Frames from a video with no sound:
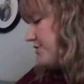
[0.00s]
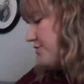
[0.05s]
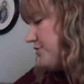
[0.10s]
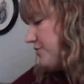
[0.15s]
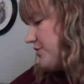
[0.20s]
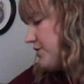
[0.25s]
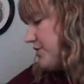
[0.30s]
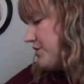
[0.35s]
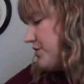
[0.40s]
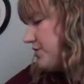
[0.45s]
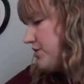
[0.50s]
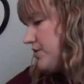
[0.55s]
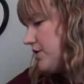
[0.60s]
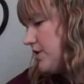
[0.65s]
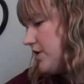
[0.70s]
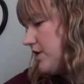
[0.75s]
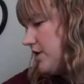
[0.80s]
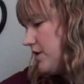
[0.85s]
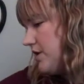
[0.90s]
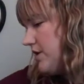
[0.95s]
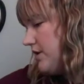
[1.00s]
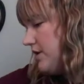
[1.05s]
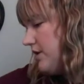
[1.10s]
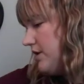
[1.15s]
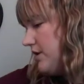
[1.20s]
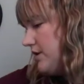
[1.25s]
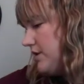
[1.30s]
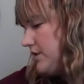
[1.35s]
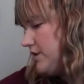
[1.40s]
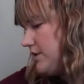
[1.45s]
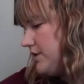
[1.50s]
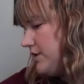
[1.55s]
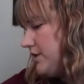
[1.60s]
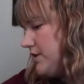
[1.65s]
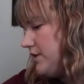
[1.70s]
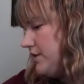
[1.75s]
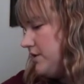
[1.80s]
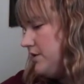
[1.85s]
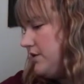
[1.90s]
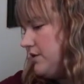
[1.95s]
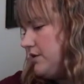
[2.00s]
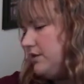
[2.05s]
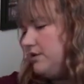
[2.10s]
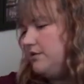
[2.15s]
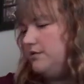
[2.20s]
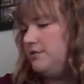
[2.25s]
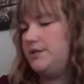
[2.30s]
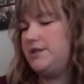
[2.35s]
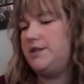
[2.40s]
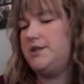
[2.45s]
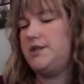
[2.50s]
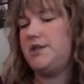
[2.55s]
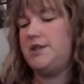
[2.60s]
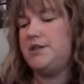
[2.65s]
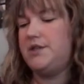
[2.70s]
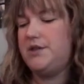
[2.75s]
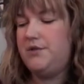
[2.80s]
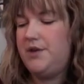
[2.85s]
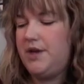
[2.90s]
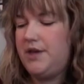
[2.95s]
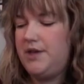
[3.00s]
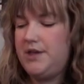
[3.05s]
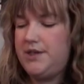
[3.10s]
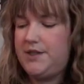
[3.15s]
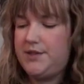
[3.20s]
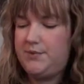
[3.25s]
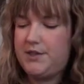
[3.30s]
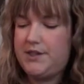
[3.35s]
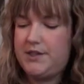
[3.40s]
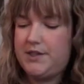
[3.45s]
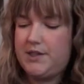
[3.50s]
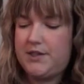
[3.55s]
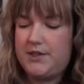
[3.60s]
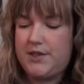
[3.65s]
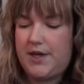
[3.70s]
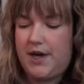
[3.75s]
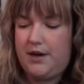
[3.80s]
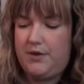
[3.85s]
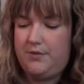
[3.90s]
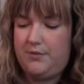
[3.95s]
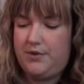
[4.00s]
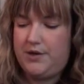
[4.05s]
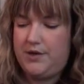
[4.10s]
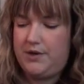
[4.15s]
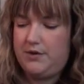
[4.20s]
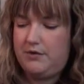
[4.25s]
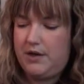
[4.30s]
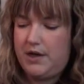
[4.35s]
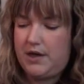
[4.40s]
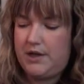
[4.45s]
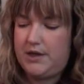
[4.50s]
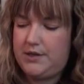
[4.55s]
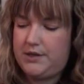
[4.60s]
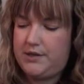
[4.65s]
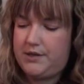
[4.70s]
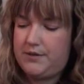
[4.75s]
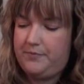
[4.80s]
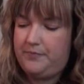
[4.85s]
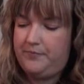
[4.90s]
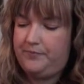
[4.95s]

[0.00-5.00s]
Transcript: new start was this. Okay, this one's a sad one, you guys.